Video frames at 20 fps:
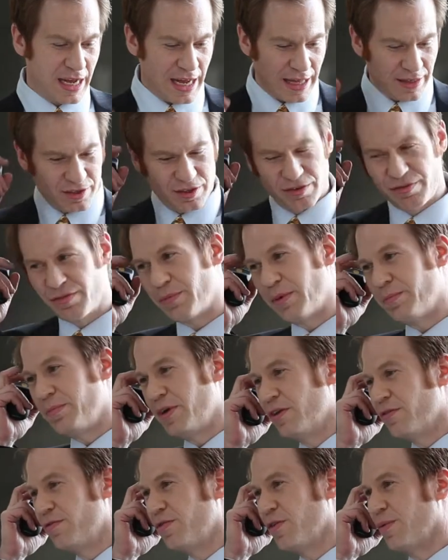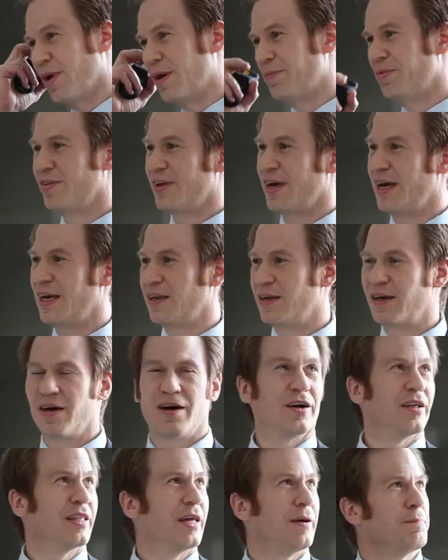Uh, this is from a beautiful website
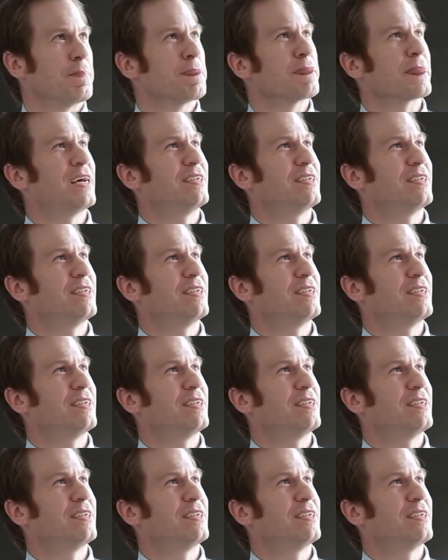called um,